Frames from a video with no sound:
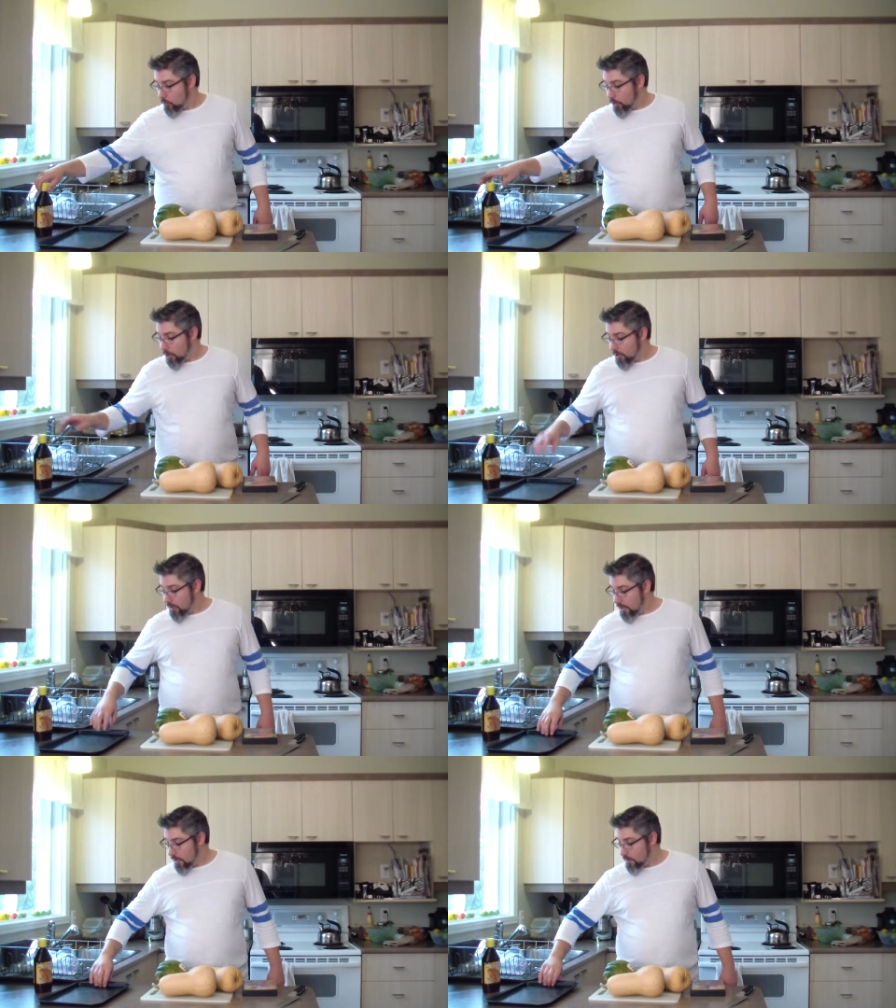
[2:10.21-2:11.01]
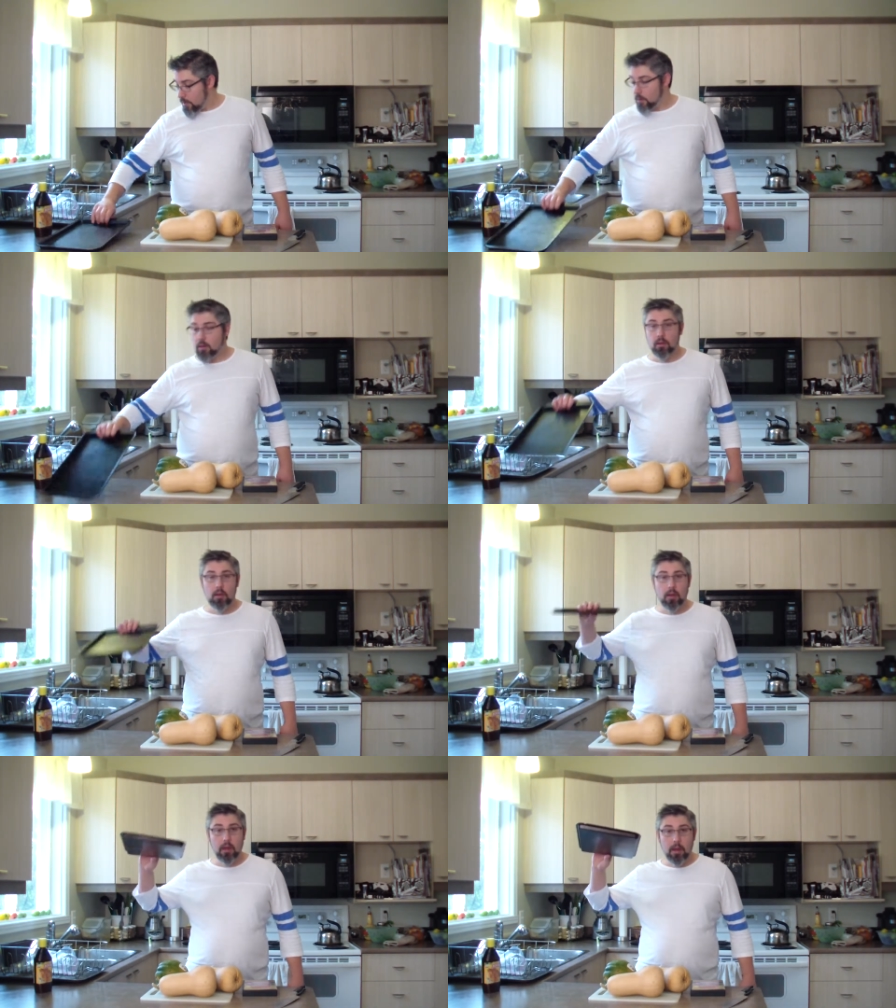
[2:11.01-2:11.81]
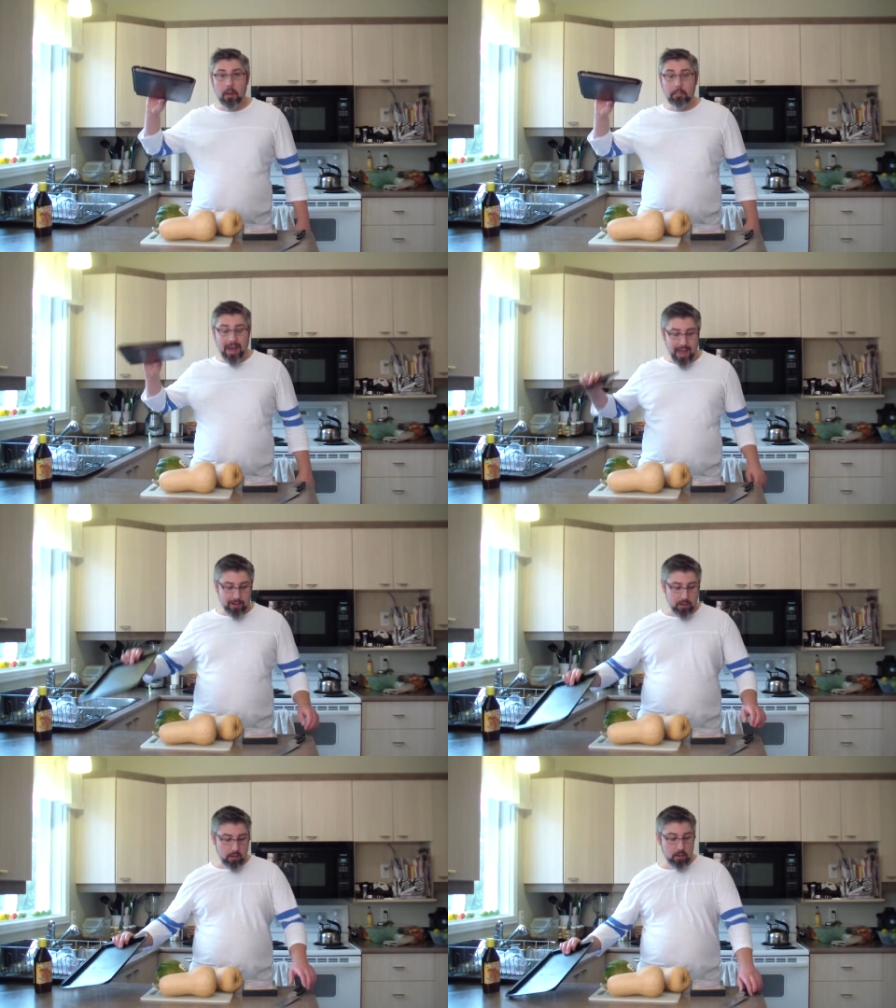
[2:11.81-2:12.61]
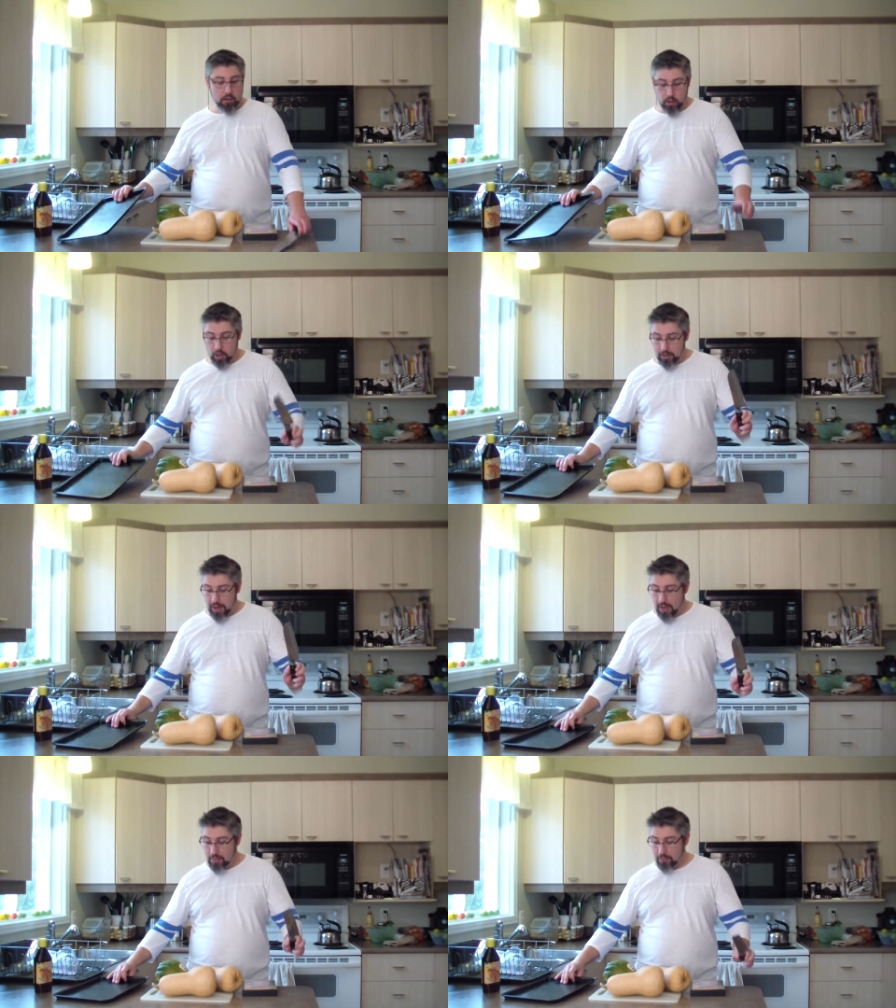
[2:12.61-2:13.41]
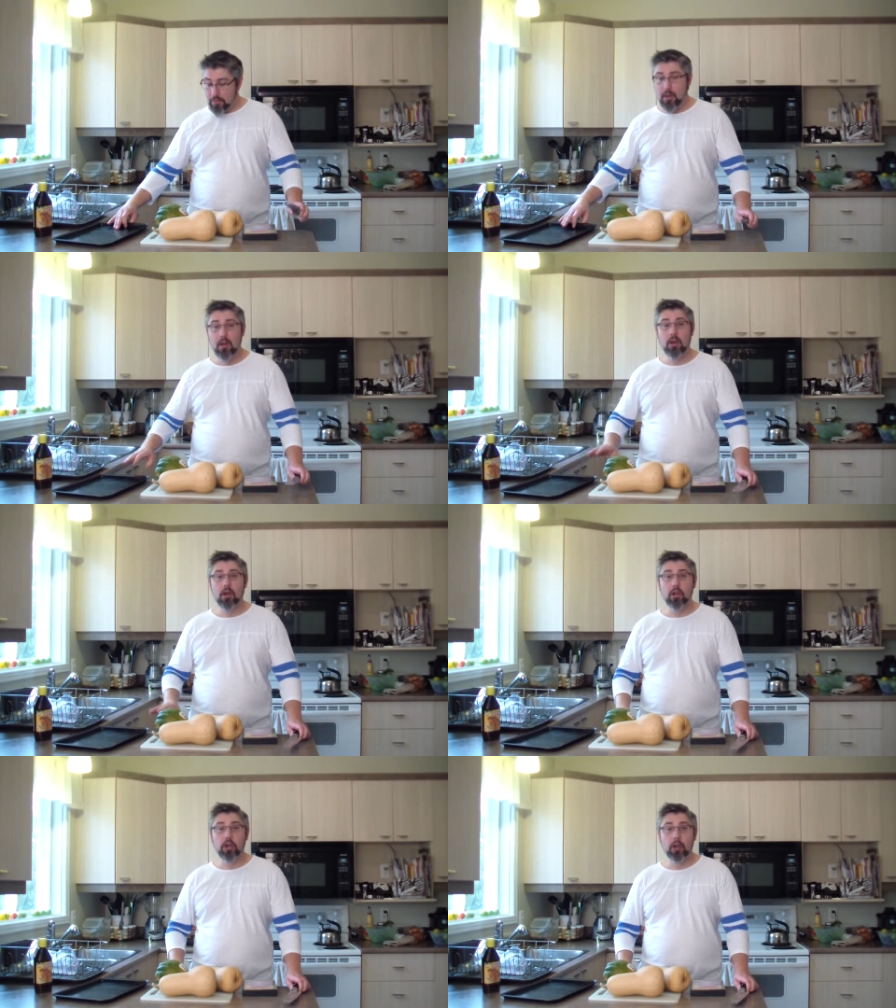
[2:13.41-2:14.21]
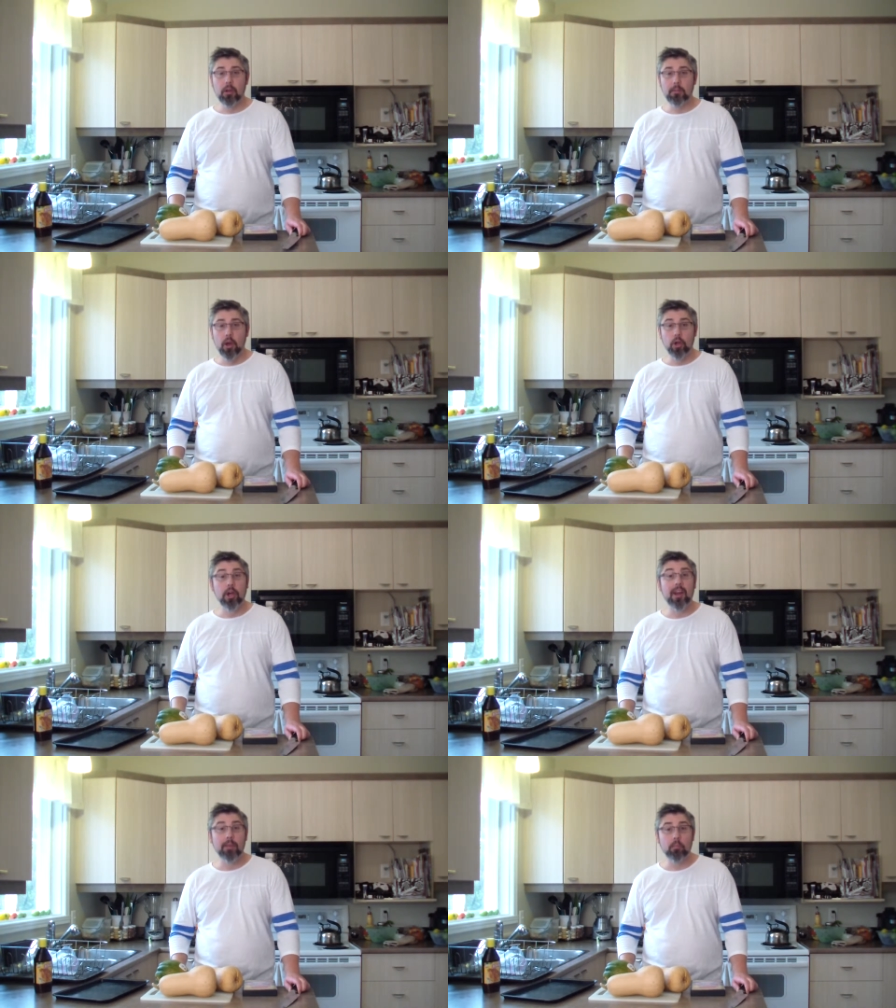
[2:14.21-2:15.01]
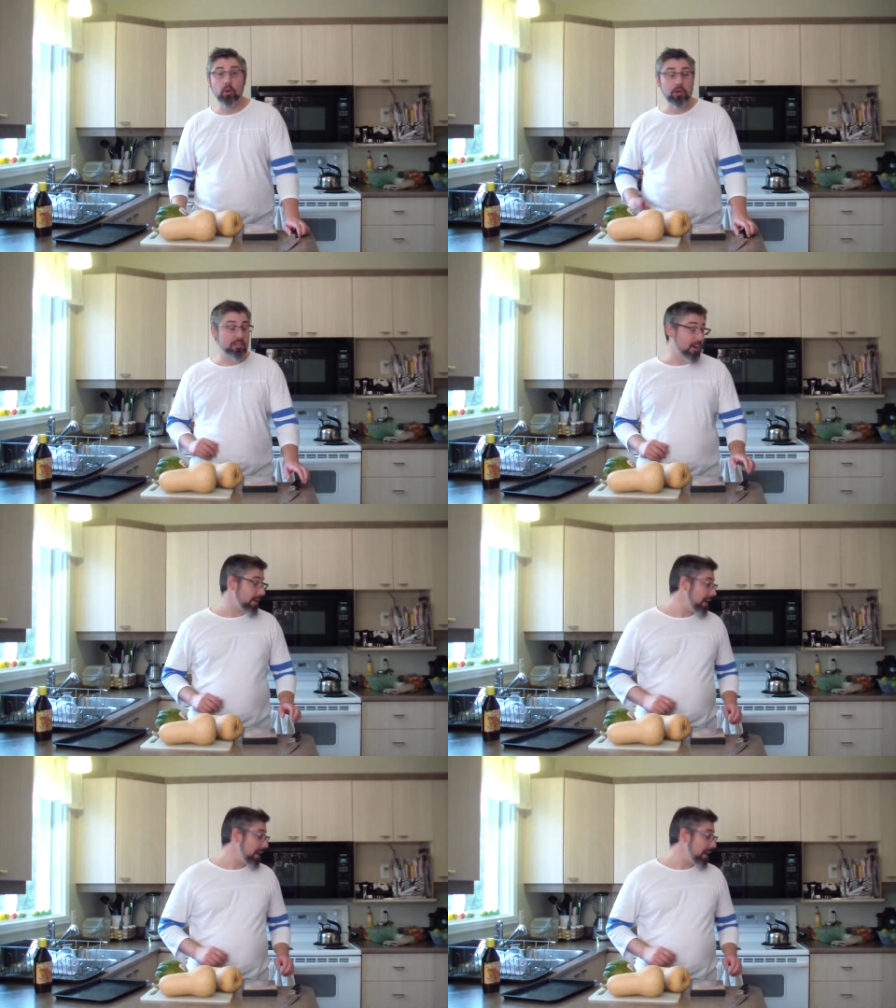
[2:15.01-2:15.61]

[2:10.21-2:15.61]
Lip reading: We're gonna need a pan, a knife, a cutting board,